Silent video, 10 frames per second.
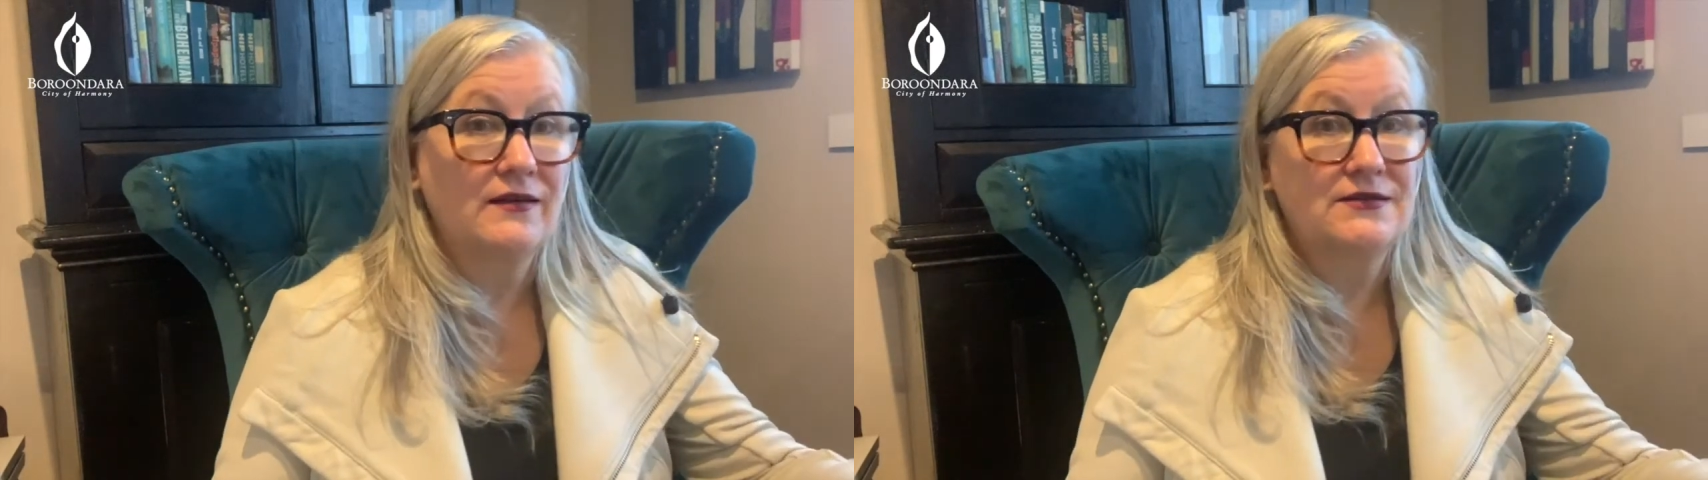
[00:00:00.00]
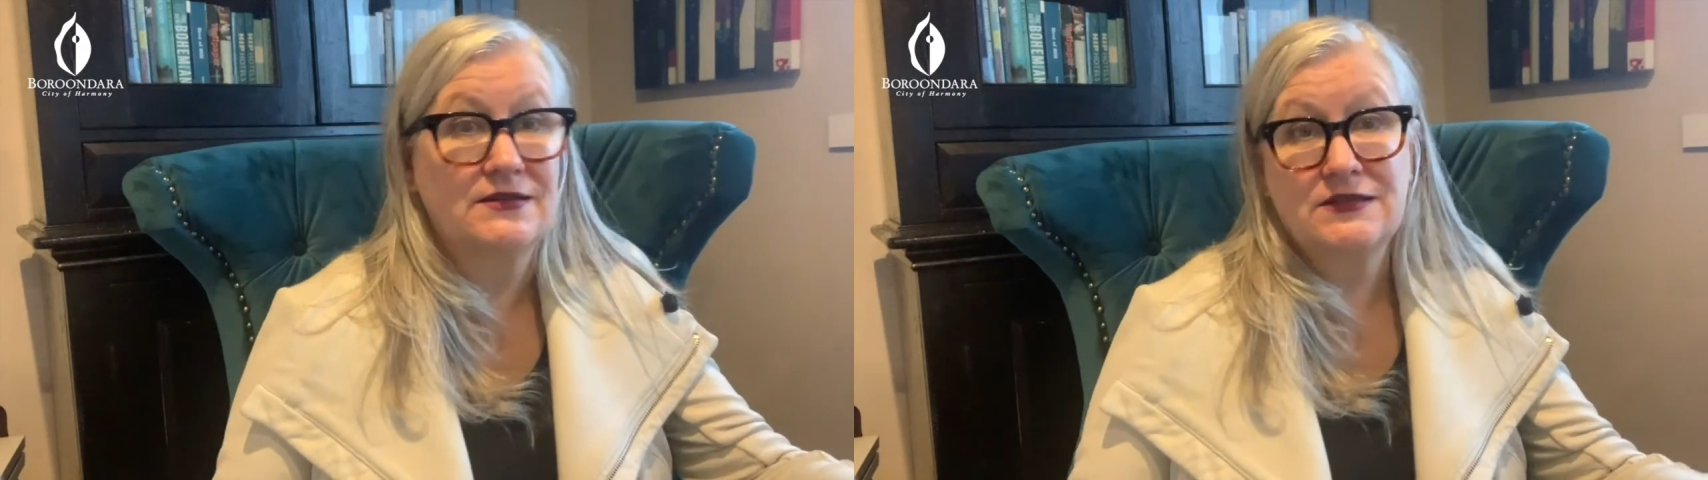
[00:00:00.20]

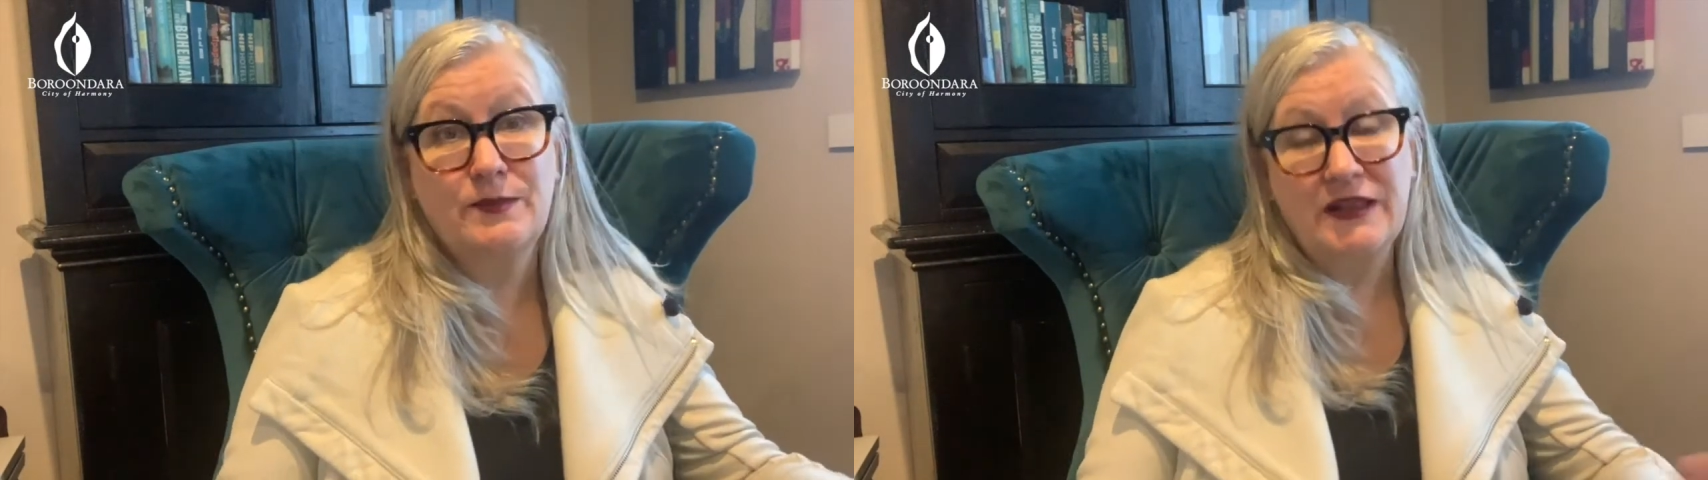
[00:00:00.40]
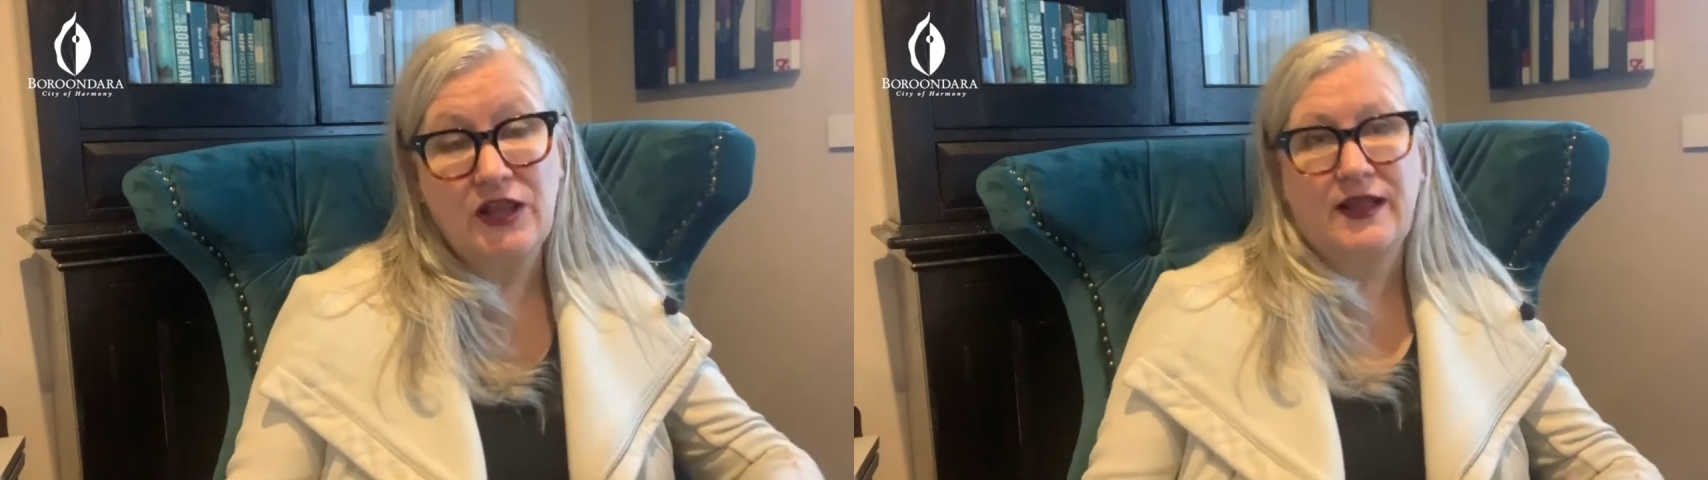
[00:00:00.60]
as it's a
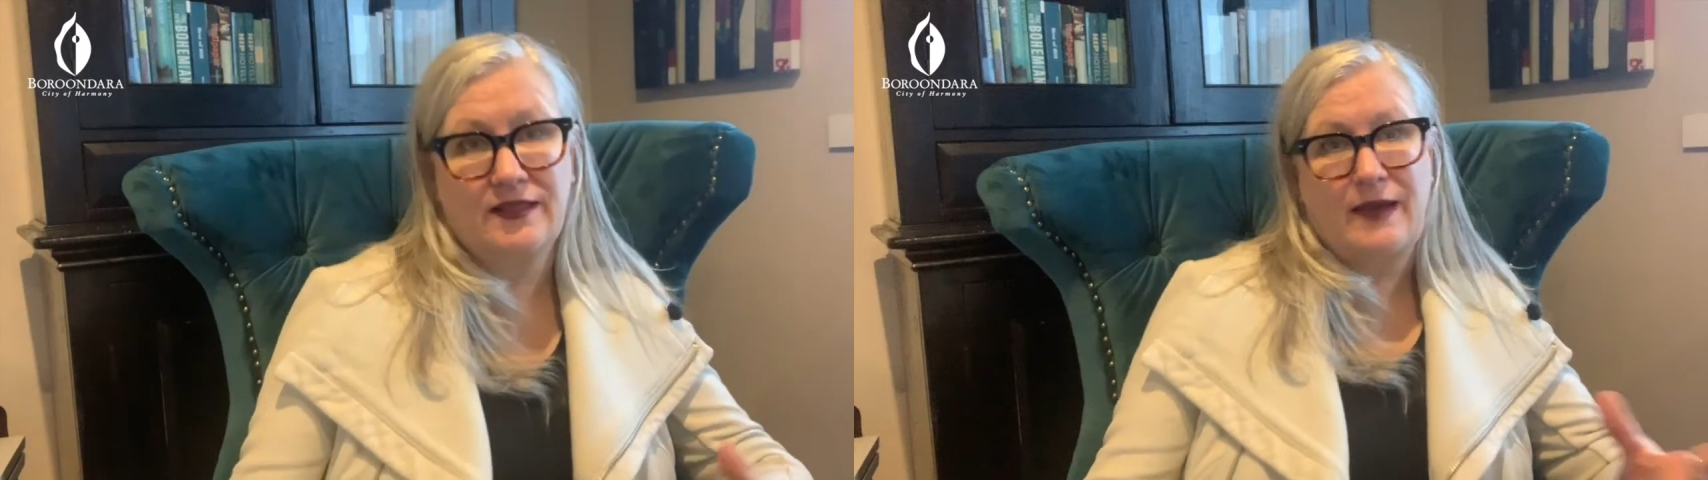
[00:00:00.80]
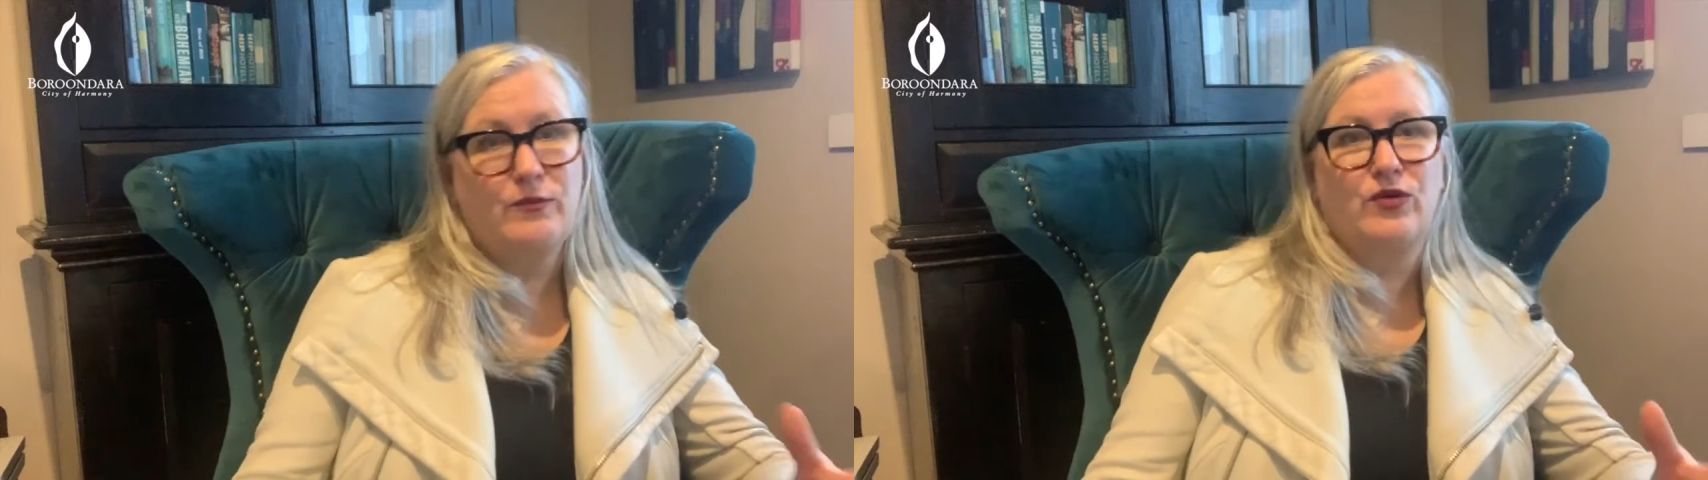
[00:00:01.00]
bit like a
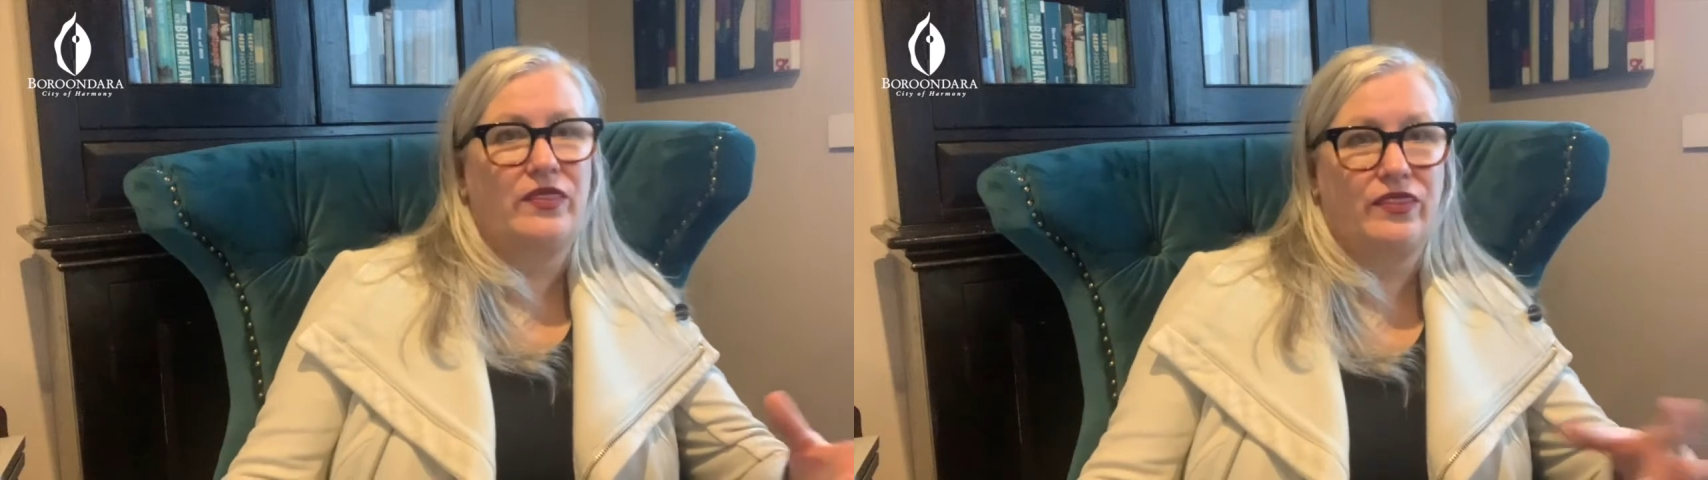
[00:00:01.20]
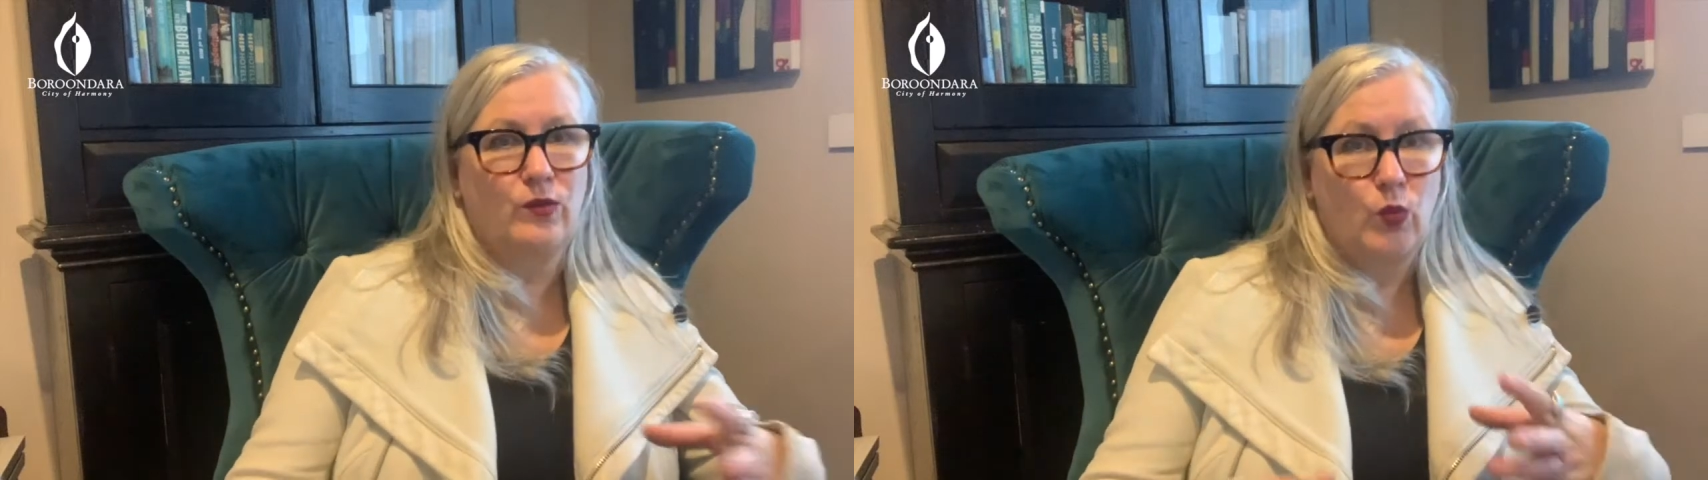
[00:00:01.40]

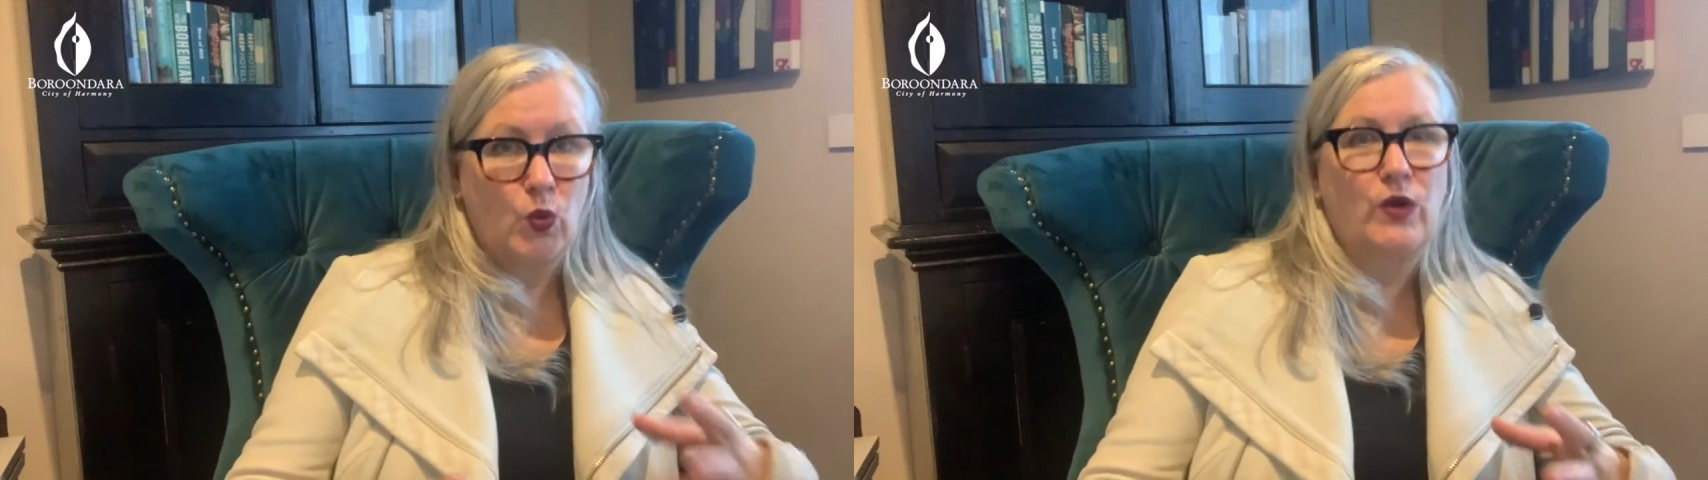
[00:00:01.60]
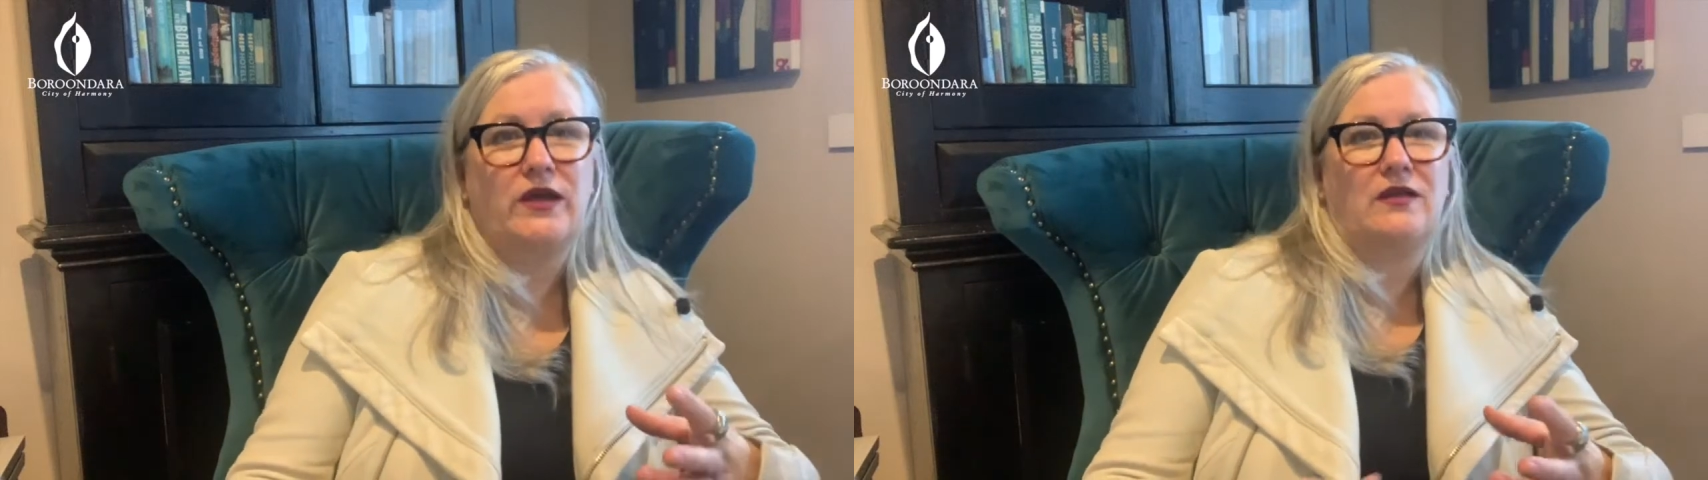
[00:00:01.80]
labyrinth and
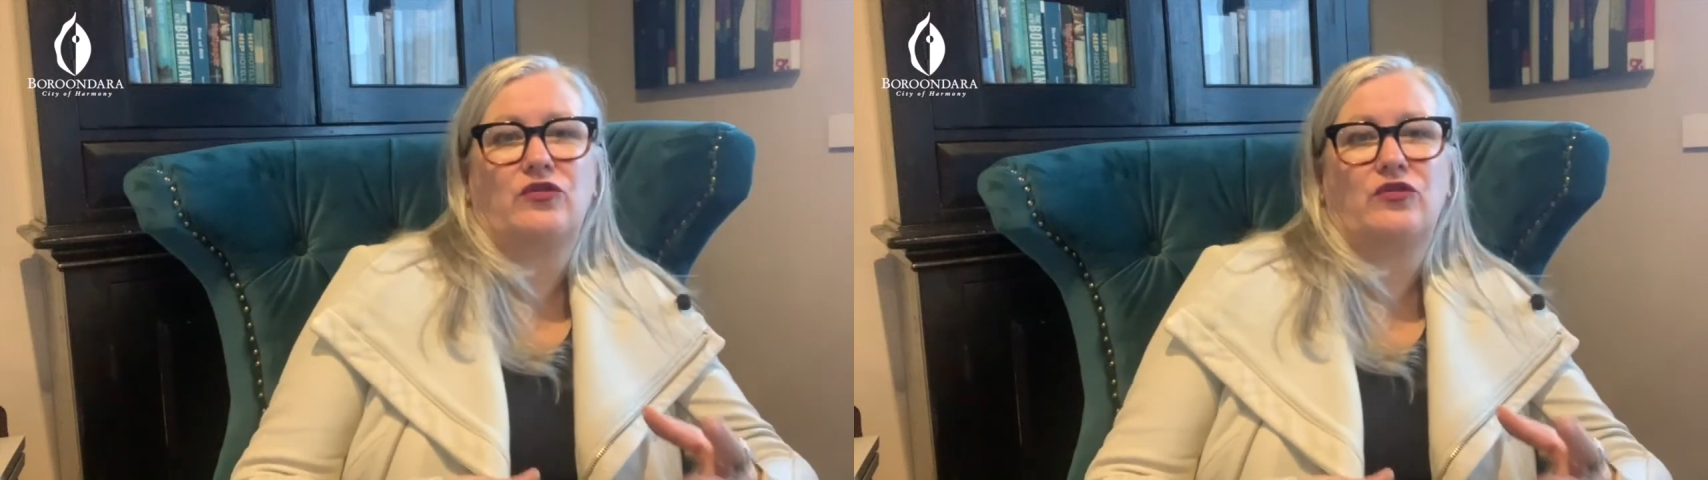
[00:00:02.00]
walking